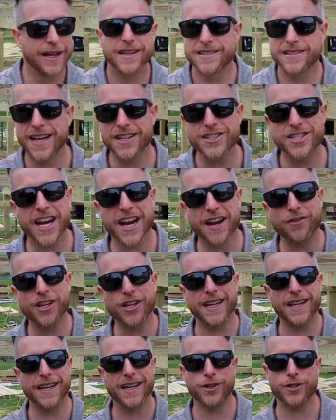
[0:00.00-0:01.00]
Sounds like
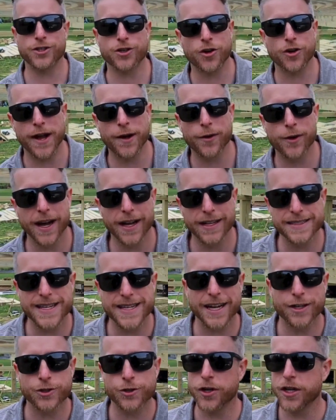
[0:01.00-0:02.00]
everything here is ground
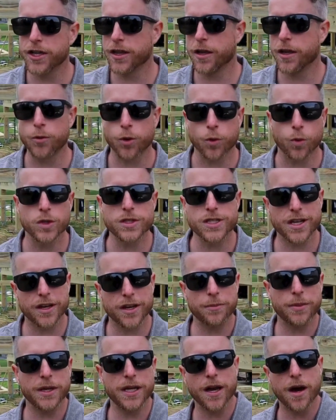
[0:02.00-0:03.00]
contact treated lumber. What's
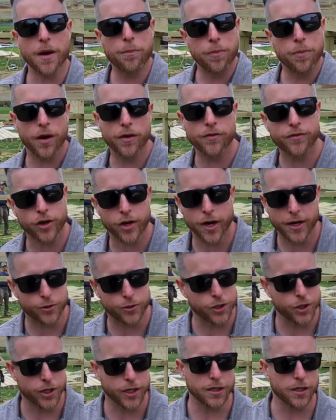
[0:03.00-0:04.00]
going to be above ground
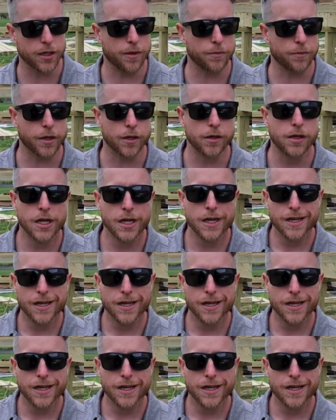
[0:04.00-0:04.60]
treated lumber?